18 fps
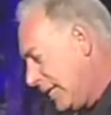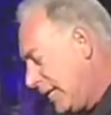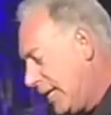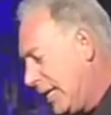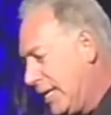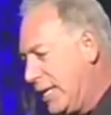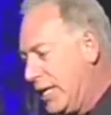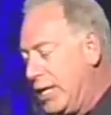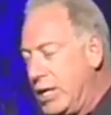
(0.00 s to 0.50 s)

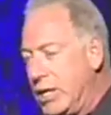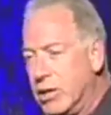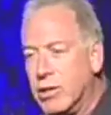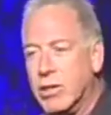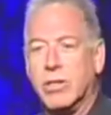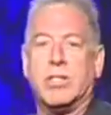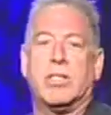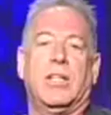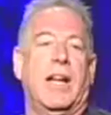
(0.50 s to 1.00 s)
and
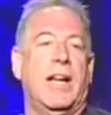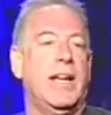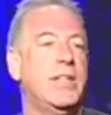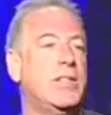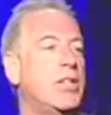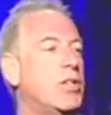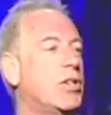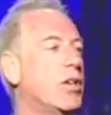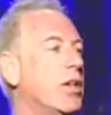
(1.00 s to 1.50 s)

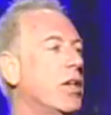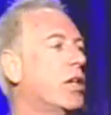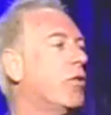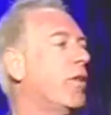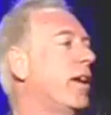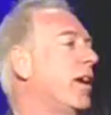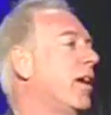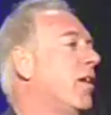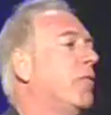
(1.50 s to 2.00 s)
neuroscience is going to
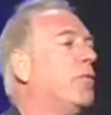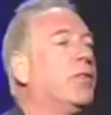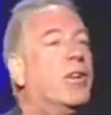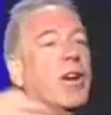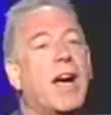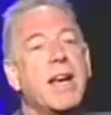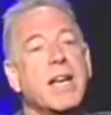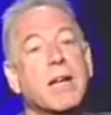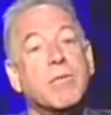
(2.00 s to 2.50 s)
create a
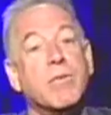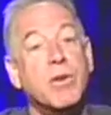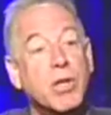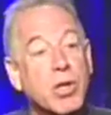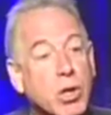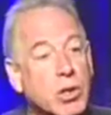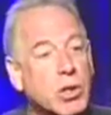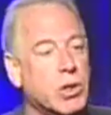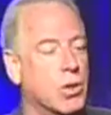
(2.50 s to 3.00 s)
variety of
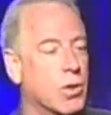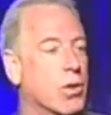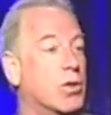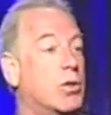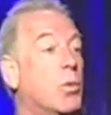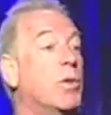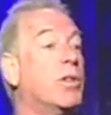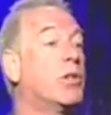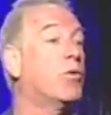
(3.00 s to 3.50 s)
new
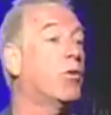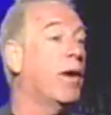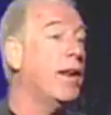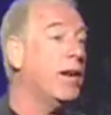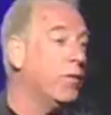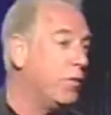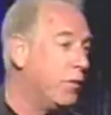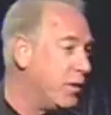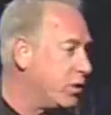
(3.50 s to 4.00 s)
tools with
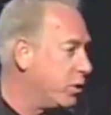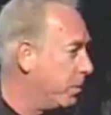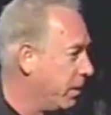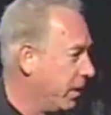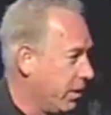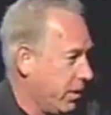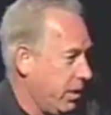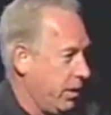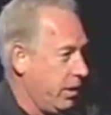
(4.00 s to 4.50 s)
greater
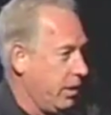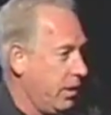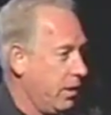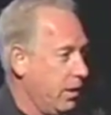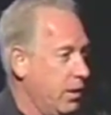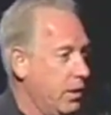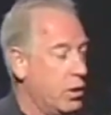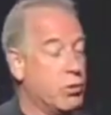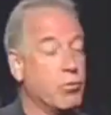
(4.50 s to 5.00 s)
visibility,
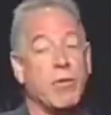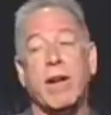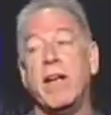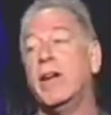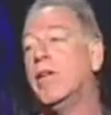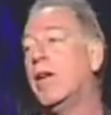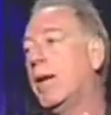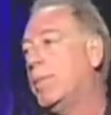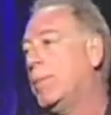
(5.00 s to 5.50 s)

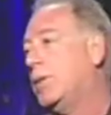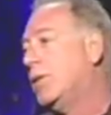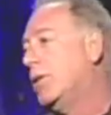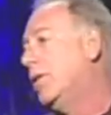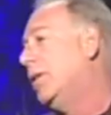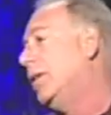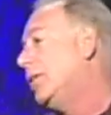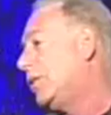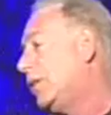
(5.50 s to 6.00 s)
greater
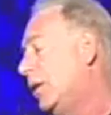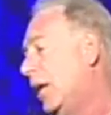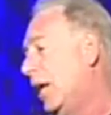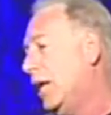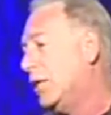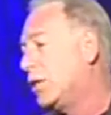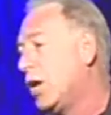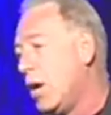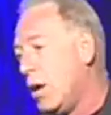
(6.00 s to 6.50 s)
opportunities to
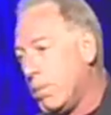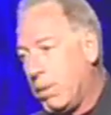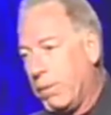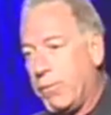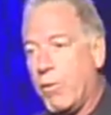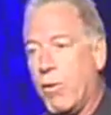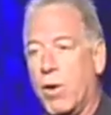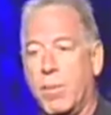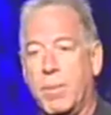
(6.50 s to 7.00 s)
enhance
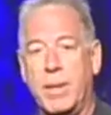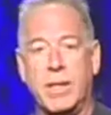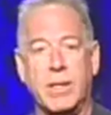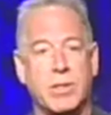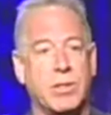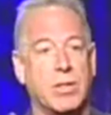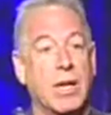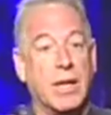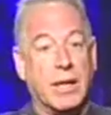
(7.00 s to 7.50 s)

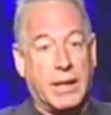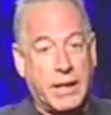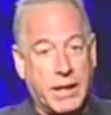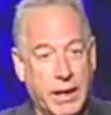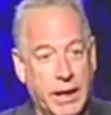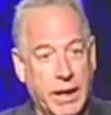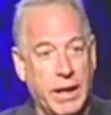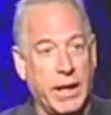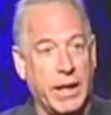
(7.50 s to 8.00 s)
performance,
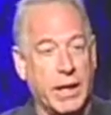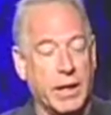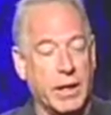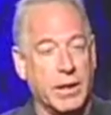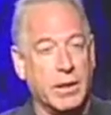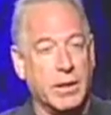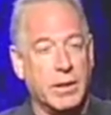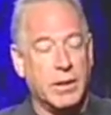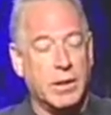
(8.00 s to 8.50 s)

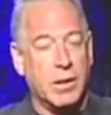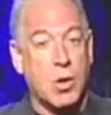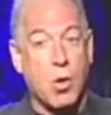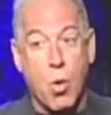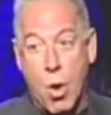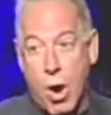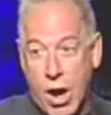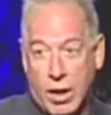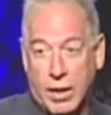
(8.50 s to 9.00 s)
care,
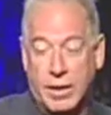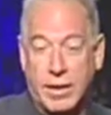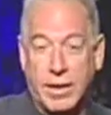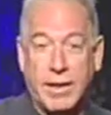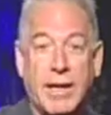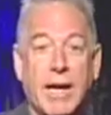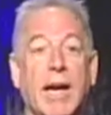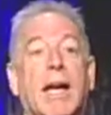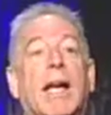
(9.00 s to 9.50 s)

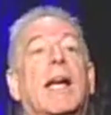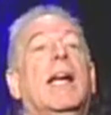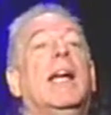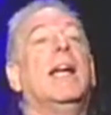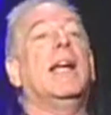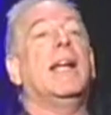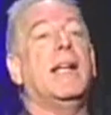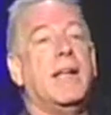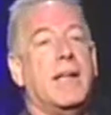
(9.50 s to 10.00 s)
quality,
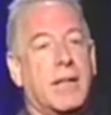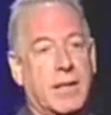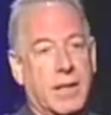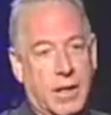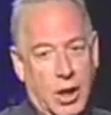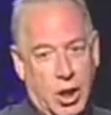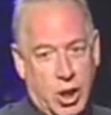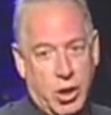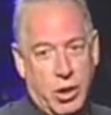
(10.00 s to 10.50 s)
and
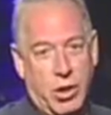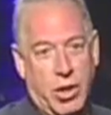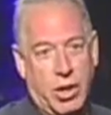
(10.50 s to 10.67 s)
a good